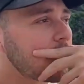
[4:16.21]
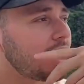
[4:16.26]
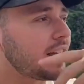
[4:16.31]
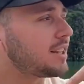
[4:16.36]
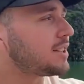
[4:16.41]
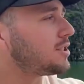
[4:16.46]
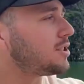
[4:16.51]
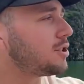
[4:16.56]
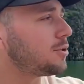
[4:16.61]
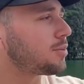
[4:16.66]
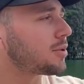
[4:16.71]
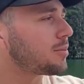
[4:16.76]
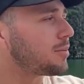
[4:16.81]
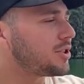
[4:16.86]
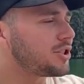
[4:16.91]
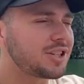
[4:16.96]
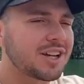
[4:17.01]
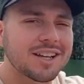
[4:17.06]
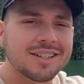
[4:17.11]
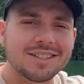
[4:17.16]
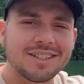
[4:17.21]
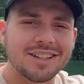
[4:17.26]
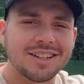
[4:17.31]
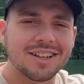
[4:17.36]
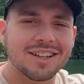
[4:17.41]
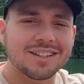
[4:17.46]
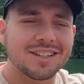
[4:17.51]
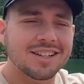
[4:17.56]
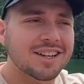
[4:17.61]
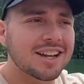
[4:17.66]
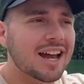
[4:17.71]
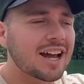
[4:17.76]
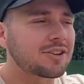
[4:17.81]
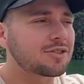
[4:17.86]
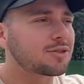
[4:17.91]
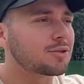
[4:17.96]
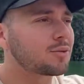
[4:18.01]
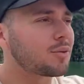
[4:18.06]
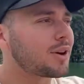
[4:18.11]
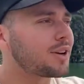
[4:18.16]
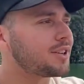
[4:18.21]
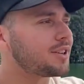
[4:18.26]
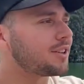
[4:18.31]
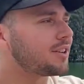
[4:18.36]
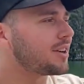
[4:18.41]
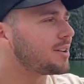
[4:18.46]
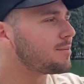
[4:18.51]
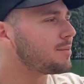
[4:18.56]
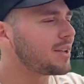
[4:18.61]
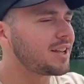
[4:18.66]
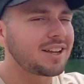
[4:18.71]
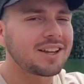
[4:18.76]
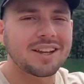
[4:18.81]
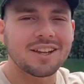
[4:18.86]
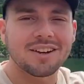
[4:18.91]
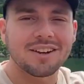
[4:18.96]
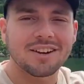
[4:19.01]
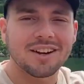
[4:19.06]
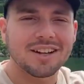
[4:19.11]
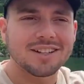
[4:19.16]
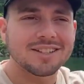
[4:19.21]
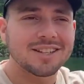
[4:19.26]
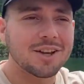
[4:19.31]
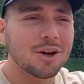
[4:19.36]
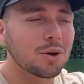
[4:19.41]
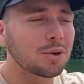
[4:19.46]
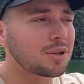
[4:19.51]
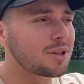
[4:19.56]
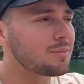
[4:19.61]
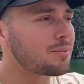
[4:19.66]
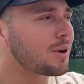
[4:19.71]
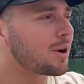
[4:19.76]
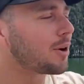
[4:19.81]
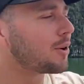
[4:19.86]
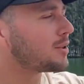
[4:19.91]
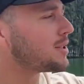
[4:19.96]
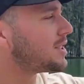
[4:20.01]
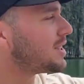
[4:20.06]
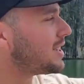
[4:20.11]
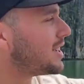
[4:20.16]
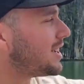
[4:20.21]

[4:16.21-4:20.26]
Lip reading: It's super majestic, it's a natural wonder, and being here as the only boat